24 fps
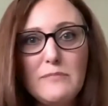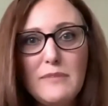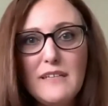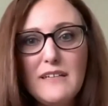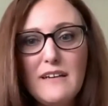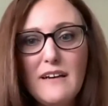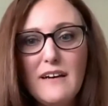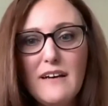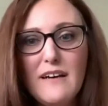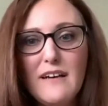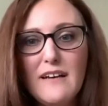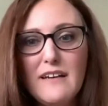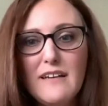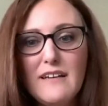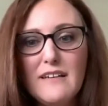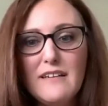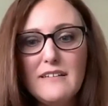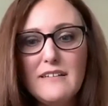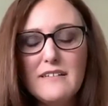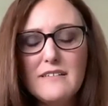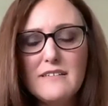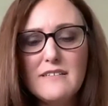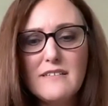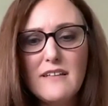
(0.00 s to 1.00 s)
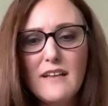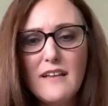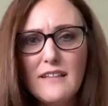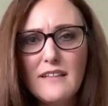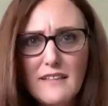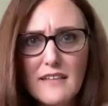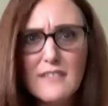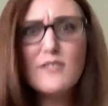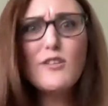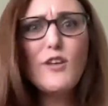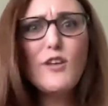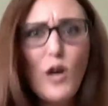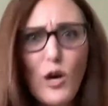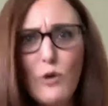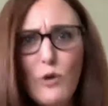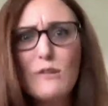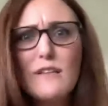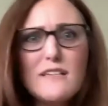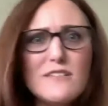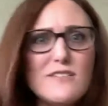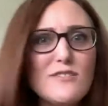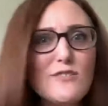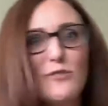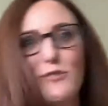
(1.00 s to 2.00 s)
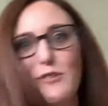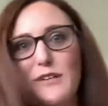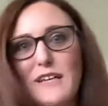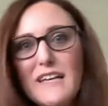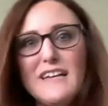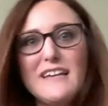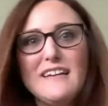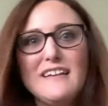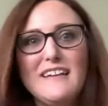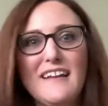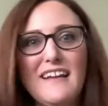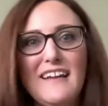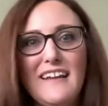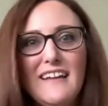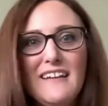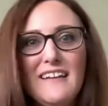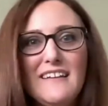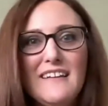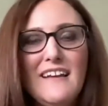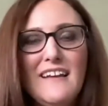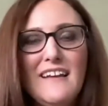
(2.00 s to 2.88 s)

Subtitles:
because let's go, let's do it. And